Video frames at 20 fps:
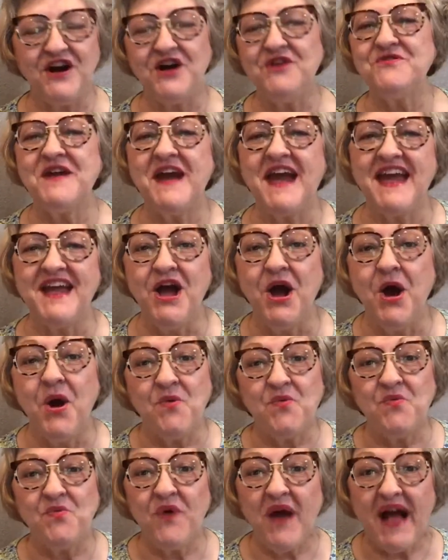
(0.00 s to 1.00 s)
Okay,
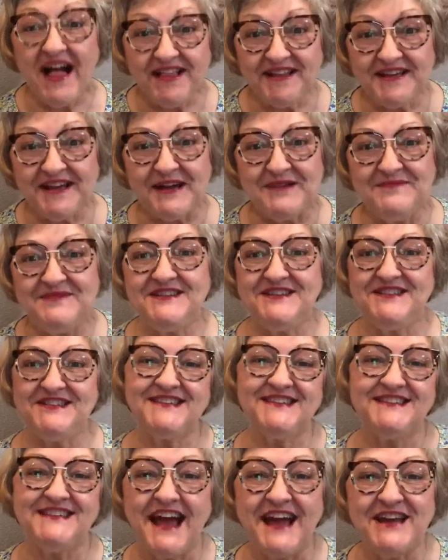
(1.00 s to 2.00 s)
welcome to the
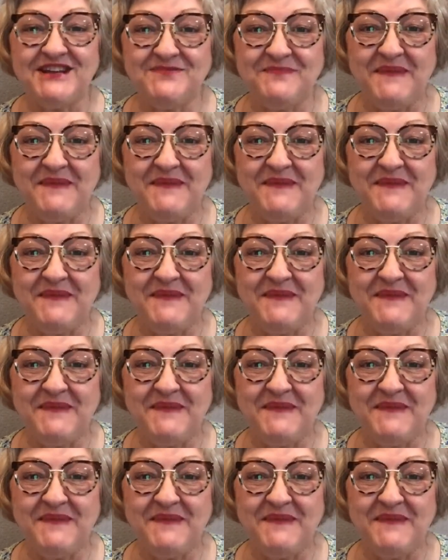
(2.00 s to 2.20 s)
Stash